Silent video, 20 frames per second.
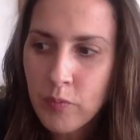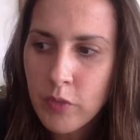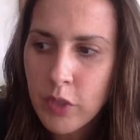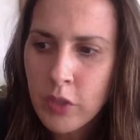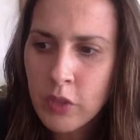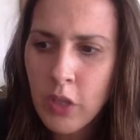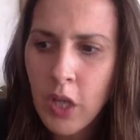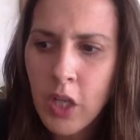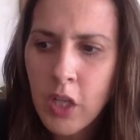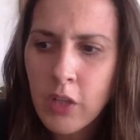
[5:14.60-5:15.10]

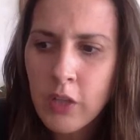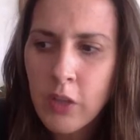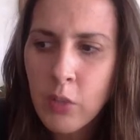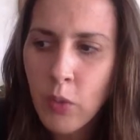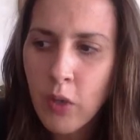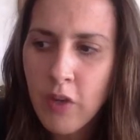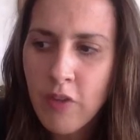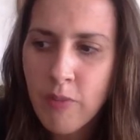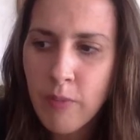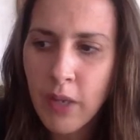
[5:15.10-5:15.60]
Luckily,
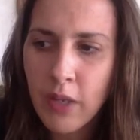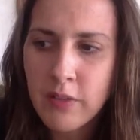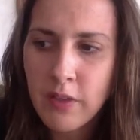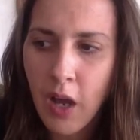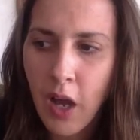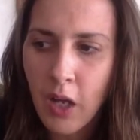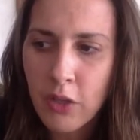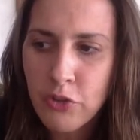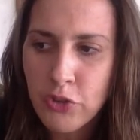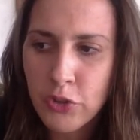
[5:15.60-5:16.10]
one of my
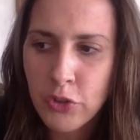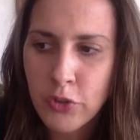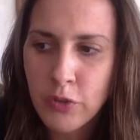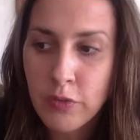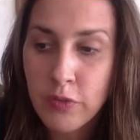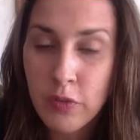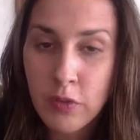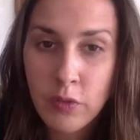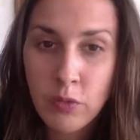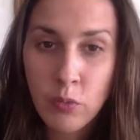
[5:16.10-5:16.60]

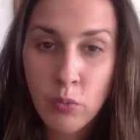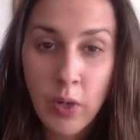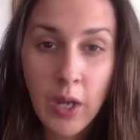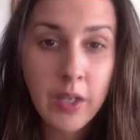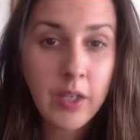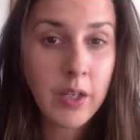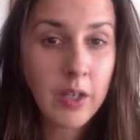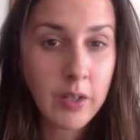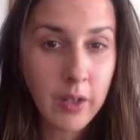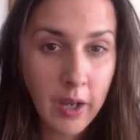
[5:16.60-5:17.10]
doctors
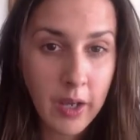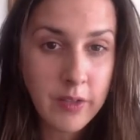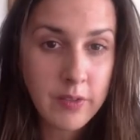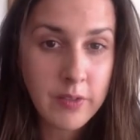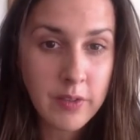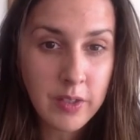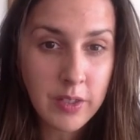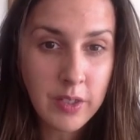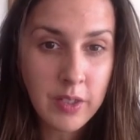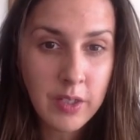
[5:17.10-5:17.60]

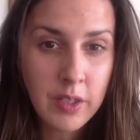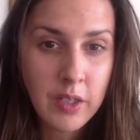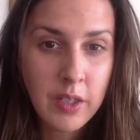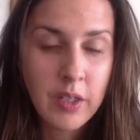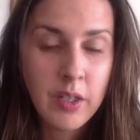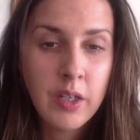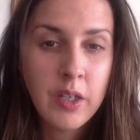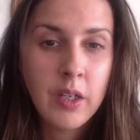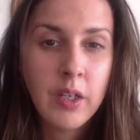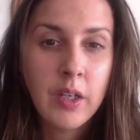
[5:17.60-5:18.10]
recognized it.
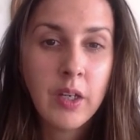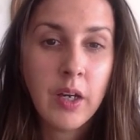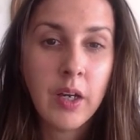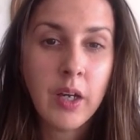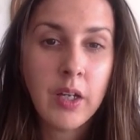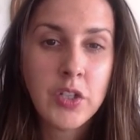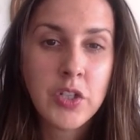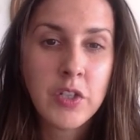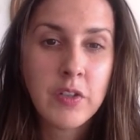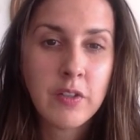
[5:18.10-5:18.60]

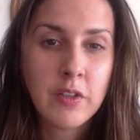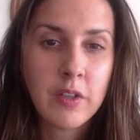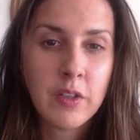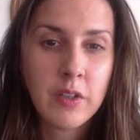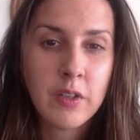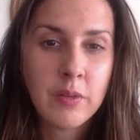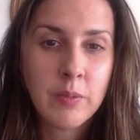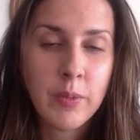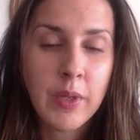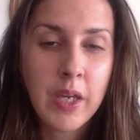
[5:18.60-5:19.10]
She's a
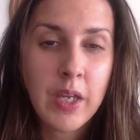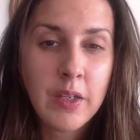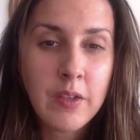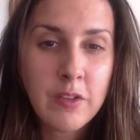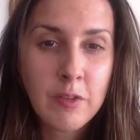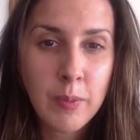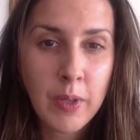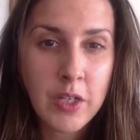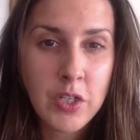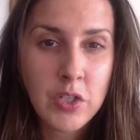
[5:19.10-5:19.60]
pain
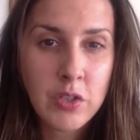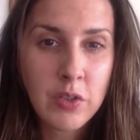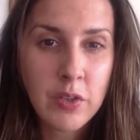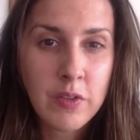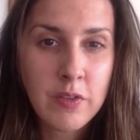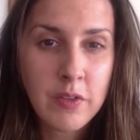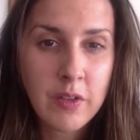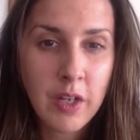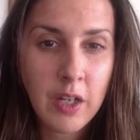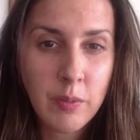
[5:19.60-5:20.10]

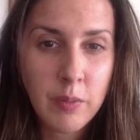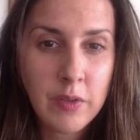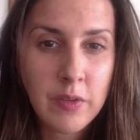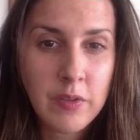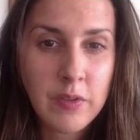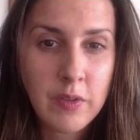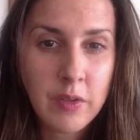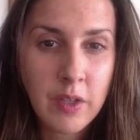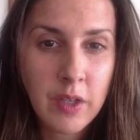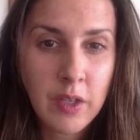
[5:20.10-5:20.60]
specialist that I'd been
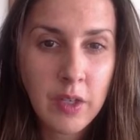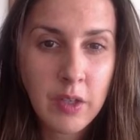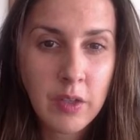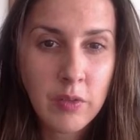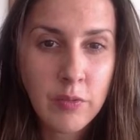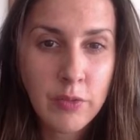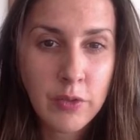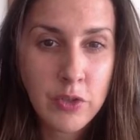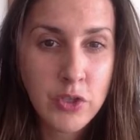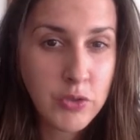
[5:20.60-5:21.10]
seeing
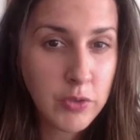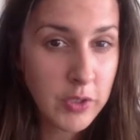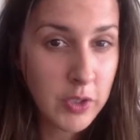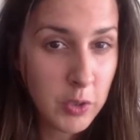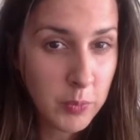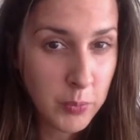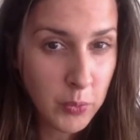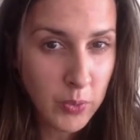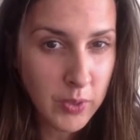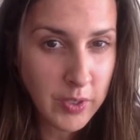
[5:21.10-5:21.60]
for trigger
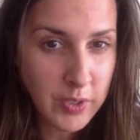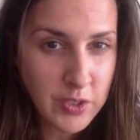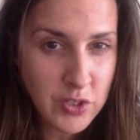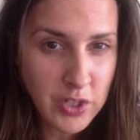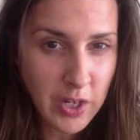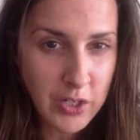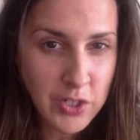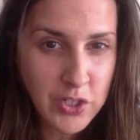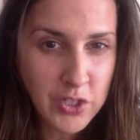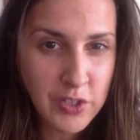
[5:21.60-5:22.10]
point
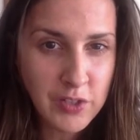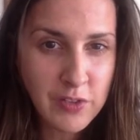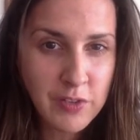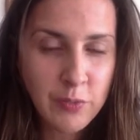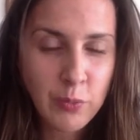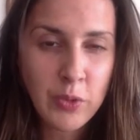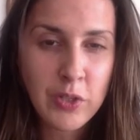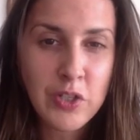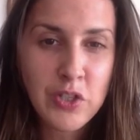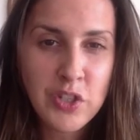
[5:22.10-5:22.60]

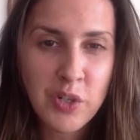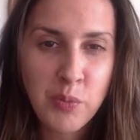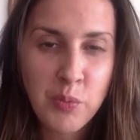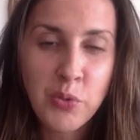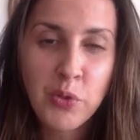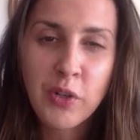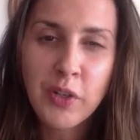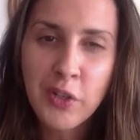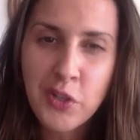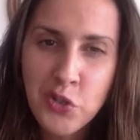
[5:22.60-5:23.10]
injections, which I'm
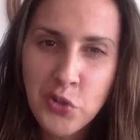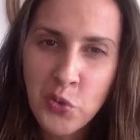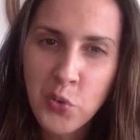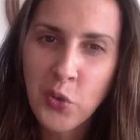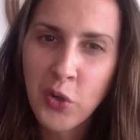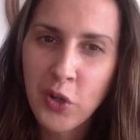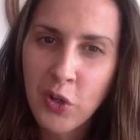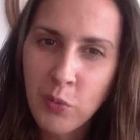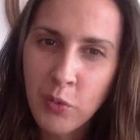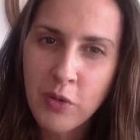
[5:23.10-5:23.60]
pretty
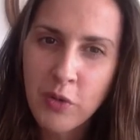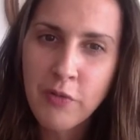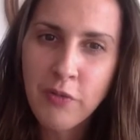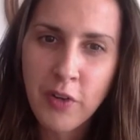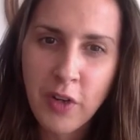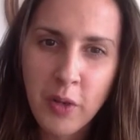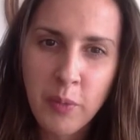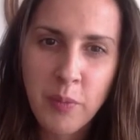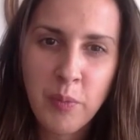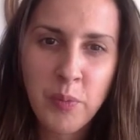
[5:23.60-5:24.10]
sure were
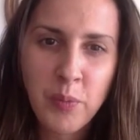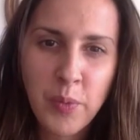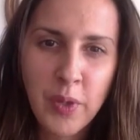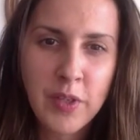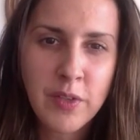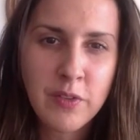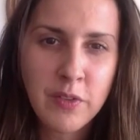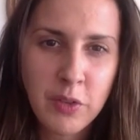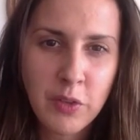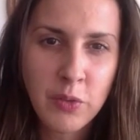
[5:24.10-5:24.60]
from
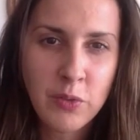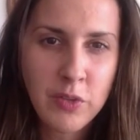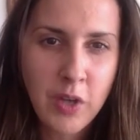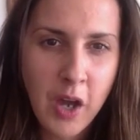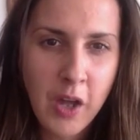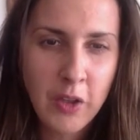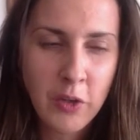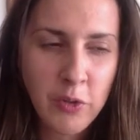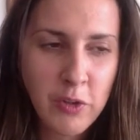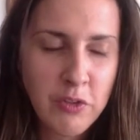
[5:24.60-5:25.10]
benzo
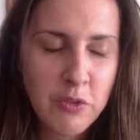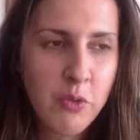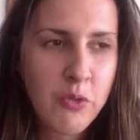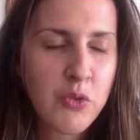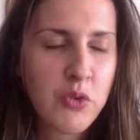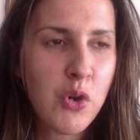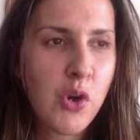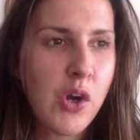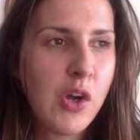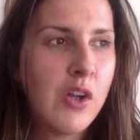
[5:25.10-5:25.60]
tolerance
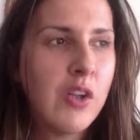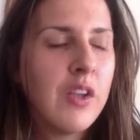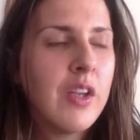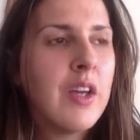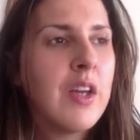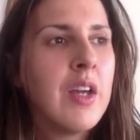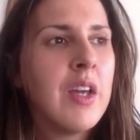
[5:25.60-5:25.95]
withdrawal.